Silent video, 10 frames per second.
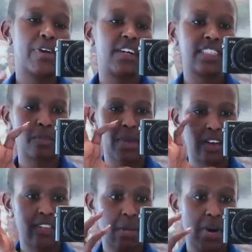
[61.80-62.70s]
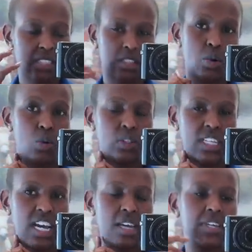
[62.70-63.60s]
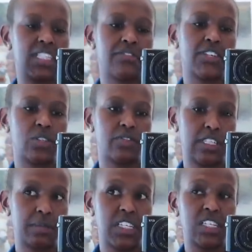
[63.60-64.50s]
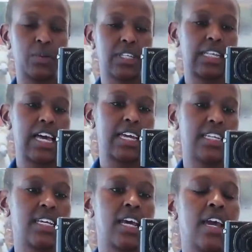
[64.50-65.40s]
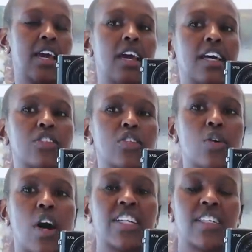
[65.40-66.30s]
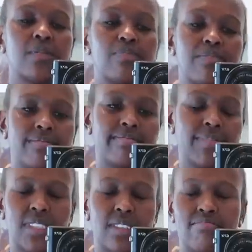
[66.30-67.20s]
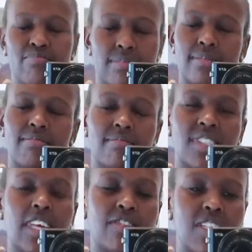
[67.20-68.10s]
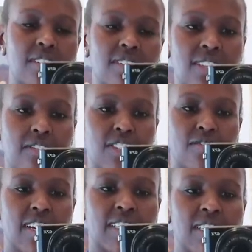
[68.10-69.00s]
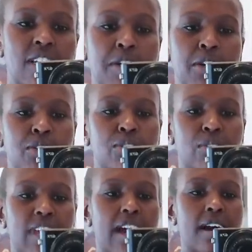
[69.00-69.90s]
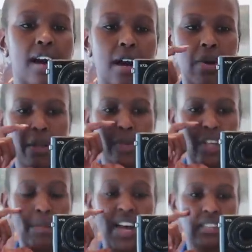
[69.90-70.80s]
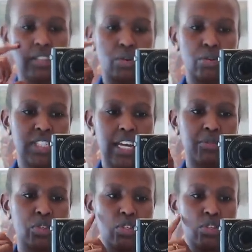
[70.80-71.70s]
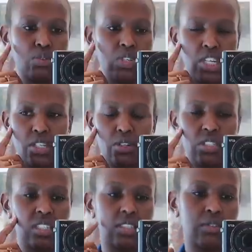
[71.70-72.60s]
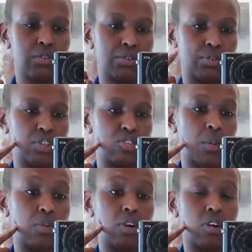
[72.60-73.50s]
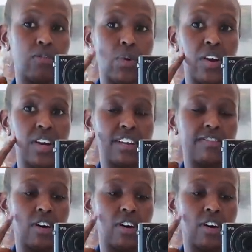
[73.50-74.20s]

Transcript: because I'll be having a mask the whole time. It's a face-to-face meeting with a client, and so I just safety first. So yeah, I'll be in a mask the whole time, so there's no need to just go through the trouble of wearing